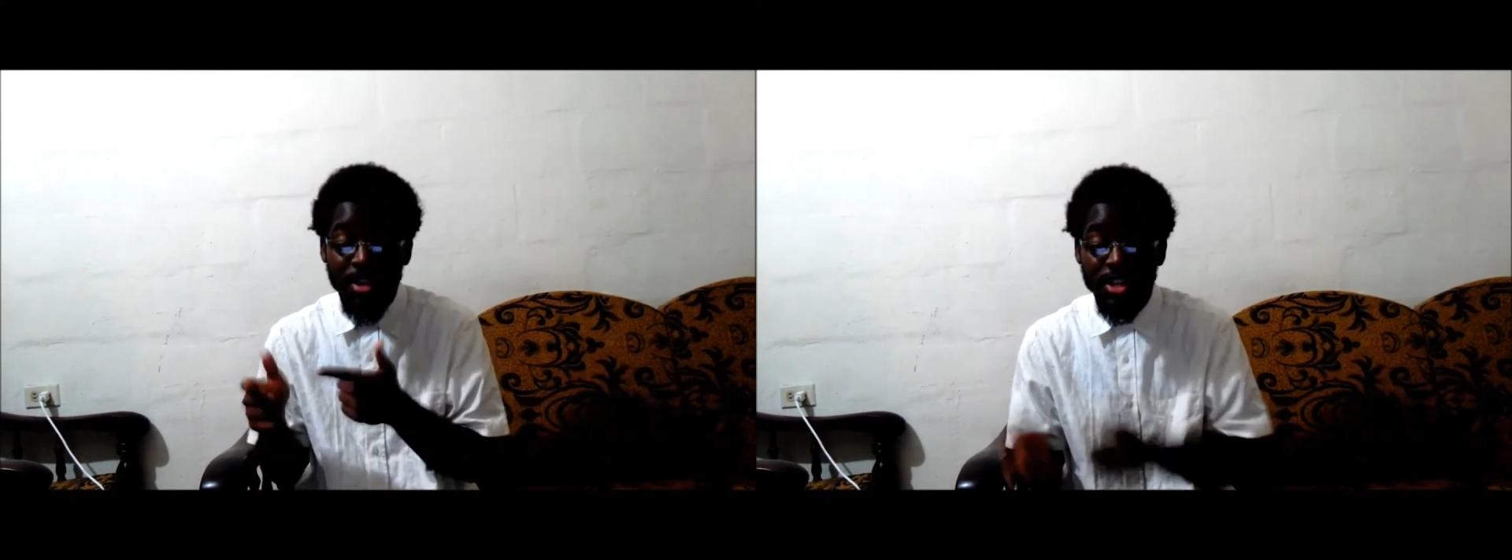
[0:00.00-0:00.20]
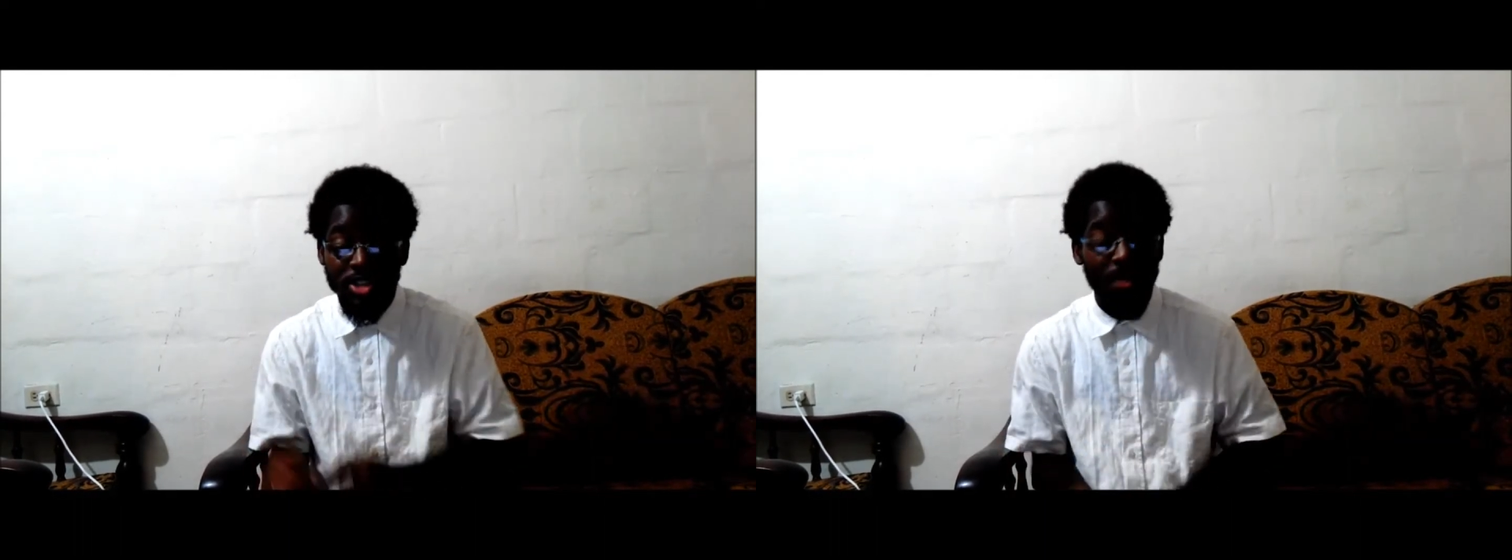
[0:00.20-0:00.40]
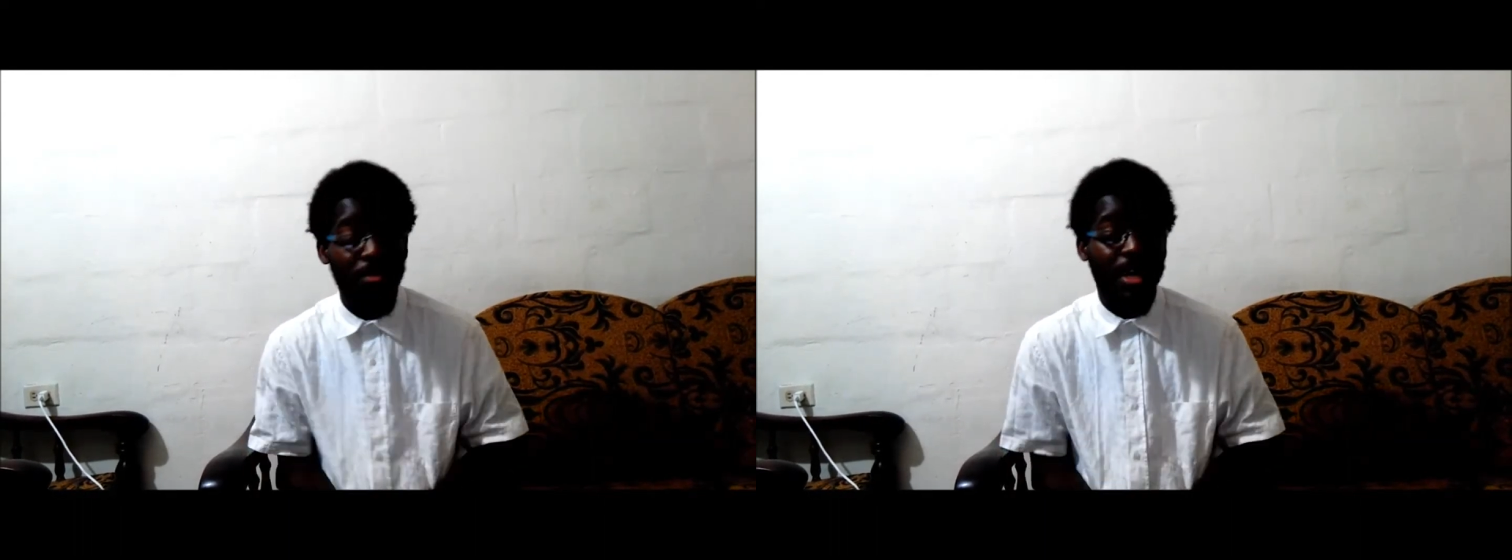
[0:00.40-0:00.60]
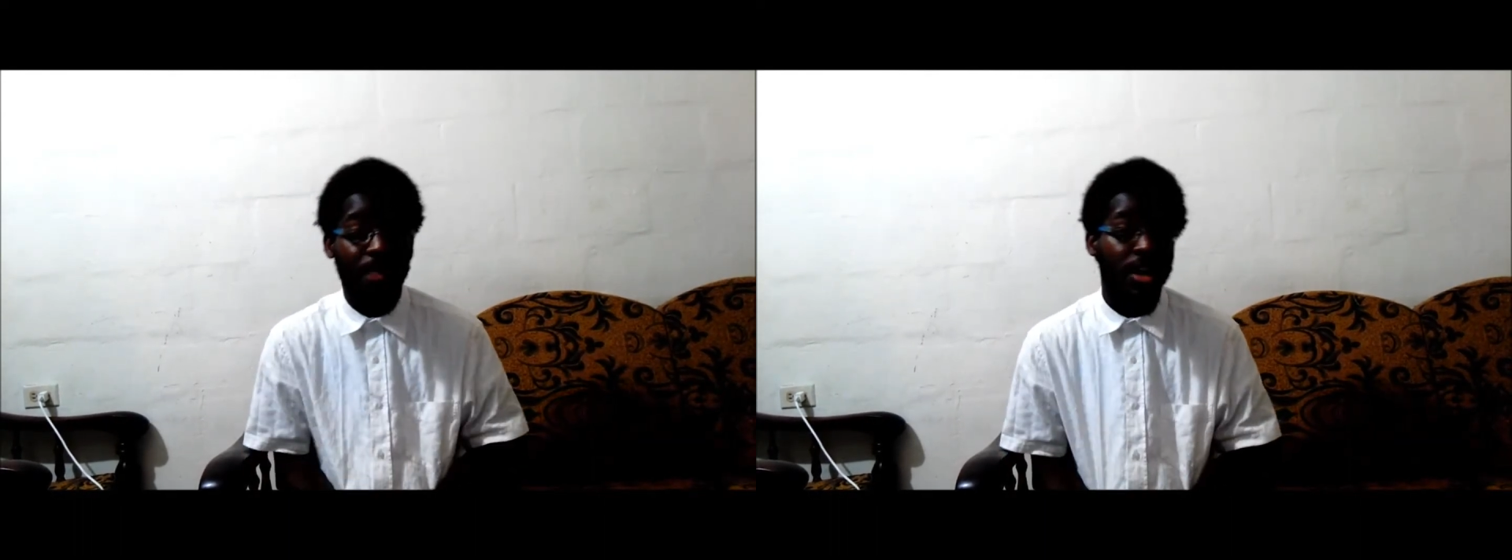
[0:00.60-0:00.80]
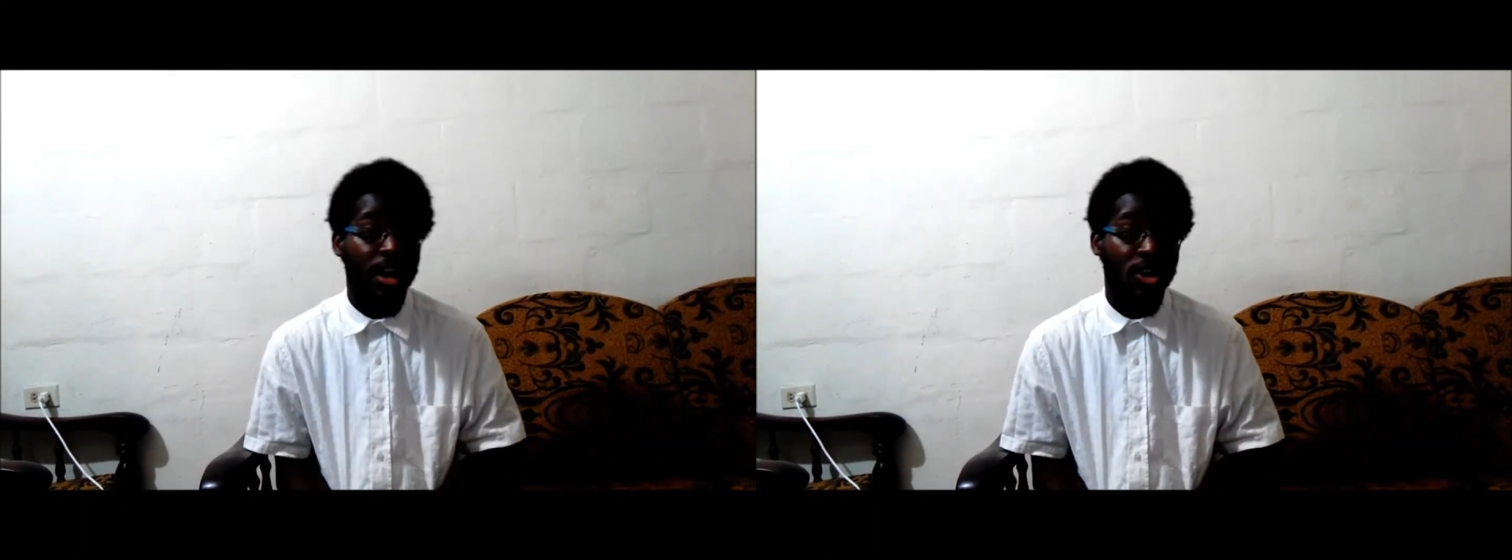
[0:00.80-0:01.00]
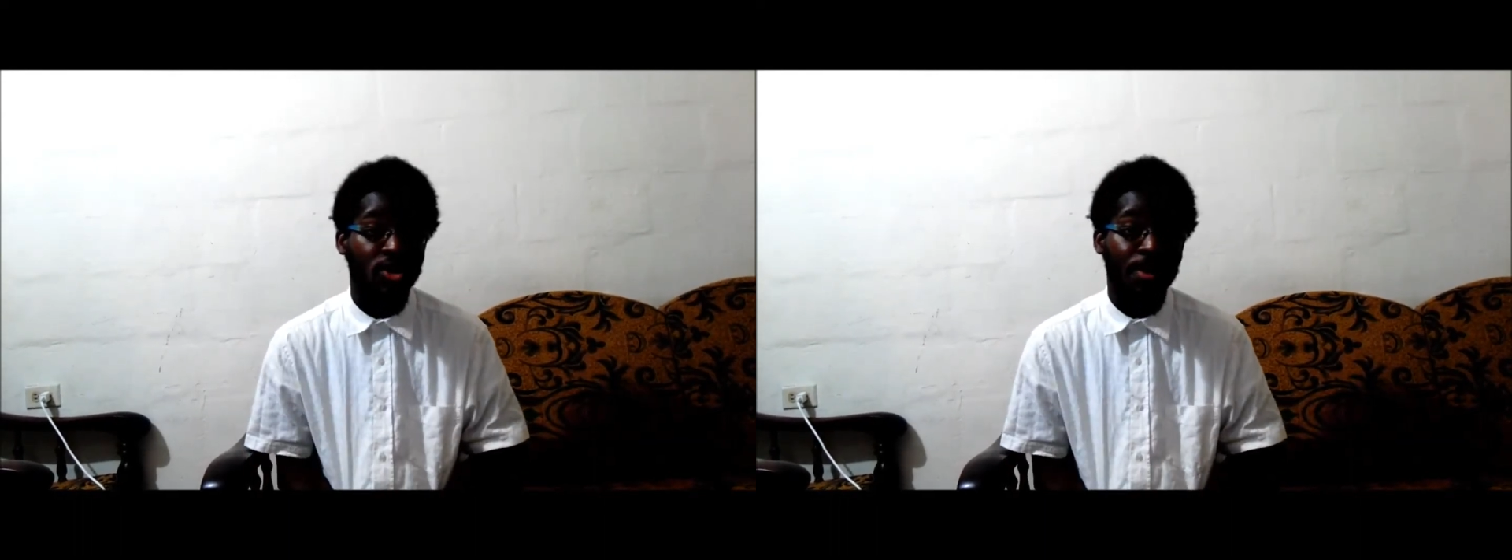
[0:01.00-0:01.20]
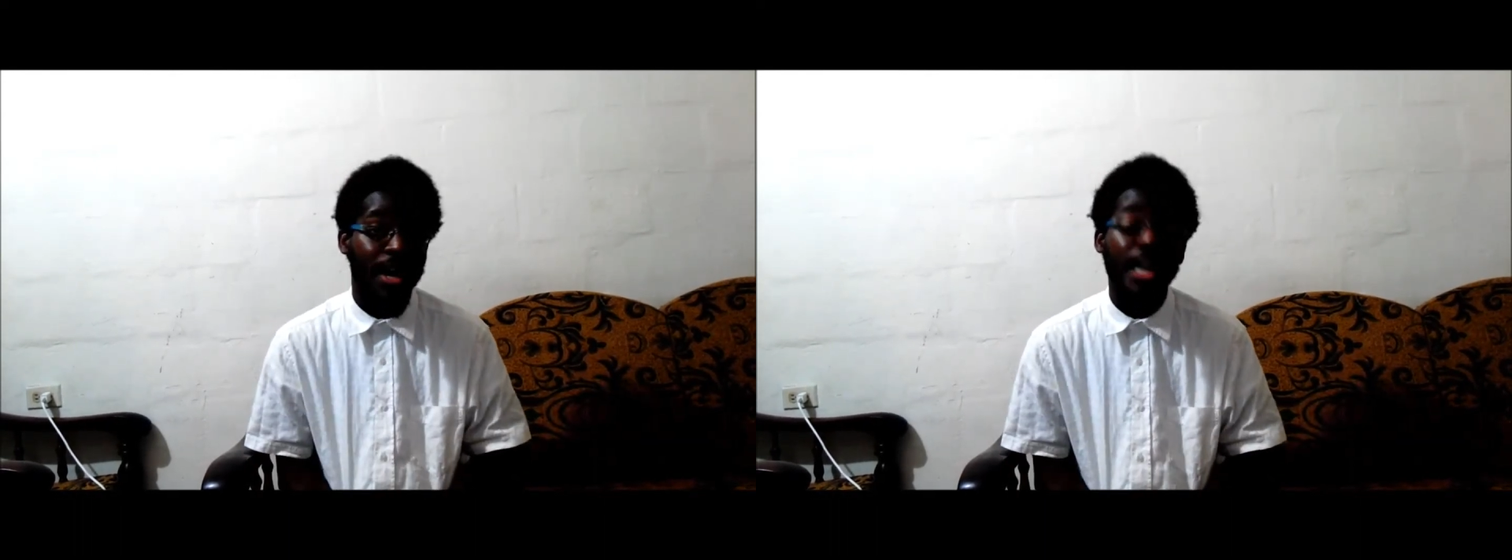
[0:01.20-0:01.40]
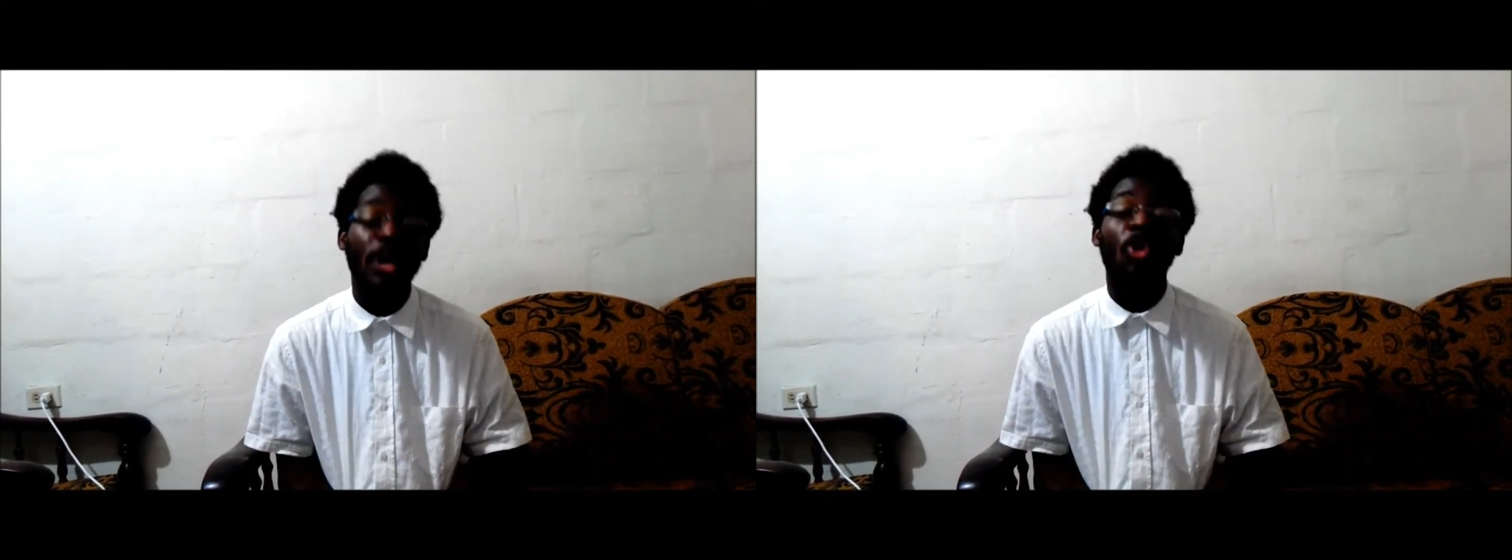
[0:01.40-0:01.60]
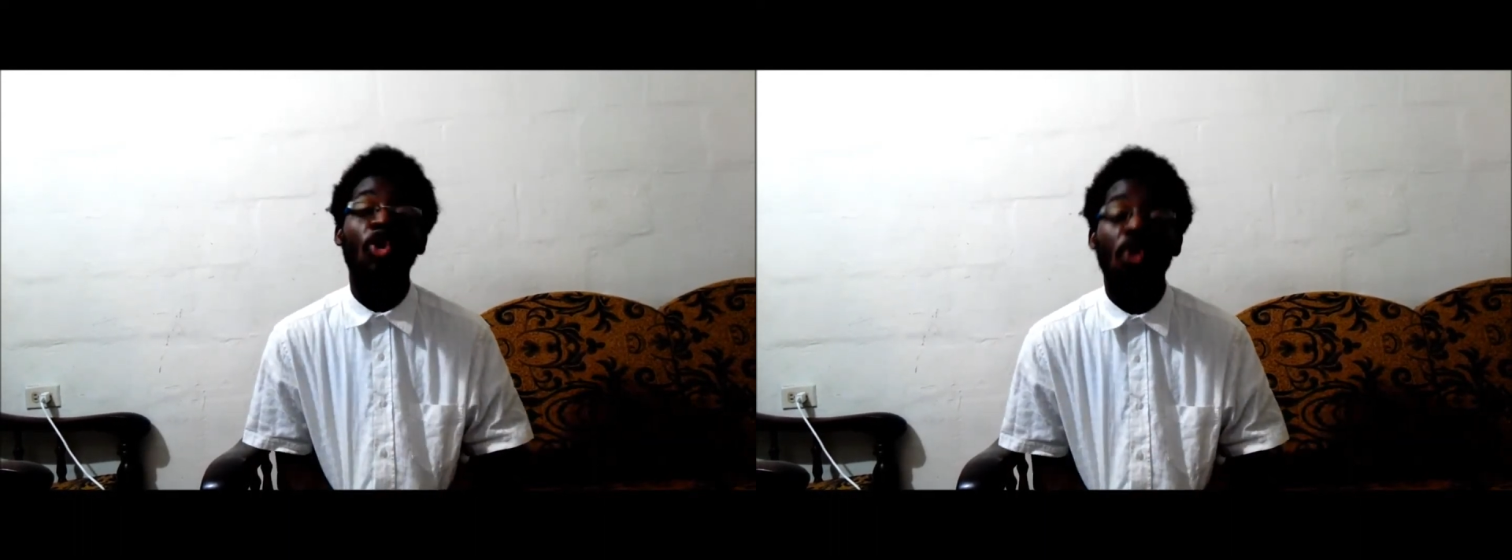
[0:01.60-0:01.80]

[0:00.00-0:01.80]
partition plan by occupying